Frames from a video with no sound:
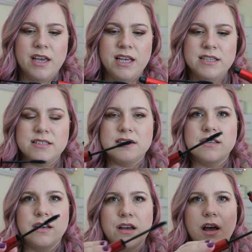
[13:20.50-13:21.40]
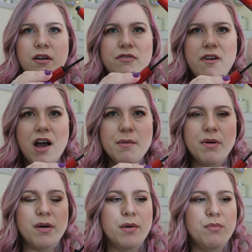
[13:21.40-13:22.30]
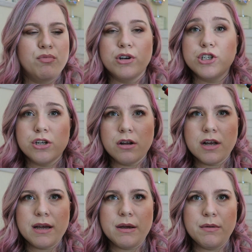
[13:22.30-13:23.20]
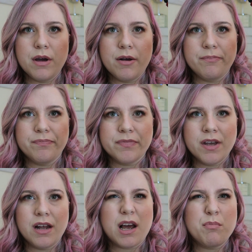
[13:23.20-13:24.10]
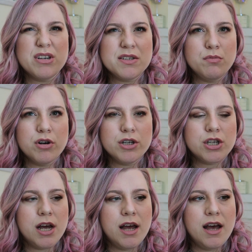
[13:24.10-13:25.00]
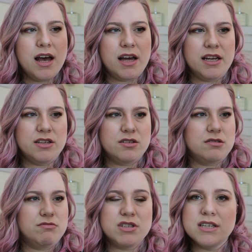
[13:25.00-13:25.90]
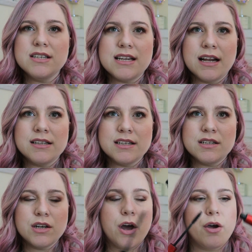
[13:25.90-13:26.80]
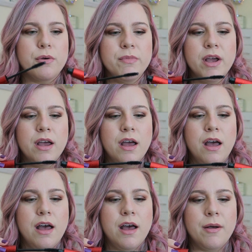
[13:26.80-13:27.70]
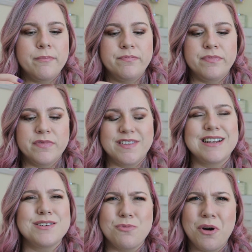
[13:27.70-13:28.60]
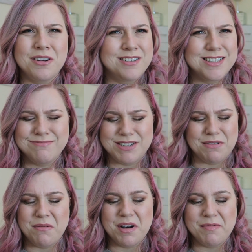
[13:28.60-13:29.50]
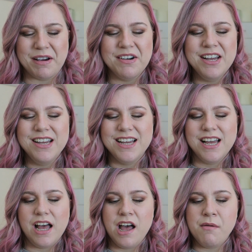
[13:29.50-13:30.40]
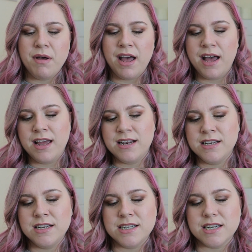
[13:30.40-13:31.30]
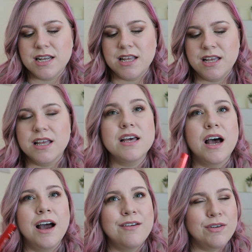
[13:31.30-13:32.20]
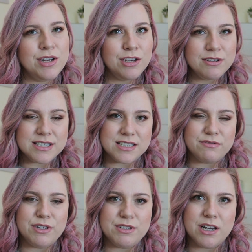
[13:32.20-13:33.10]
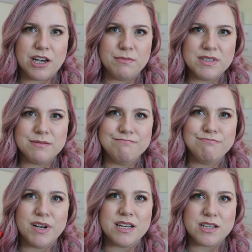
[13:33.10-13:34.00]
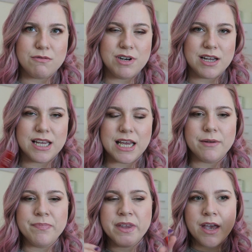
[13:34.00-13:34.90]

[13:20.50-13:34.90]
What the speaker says: It's a fibre brush, not a like a bristle brush, and it's just a standard comb, standard wand, I don't know what I'm on about. And I've only used this a few times, but I don't like it.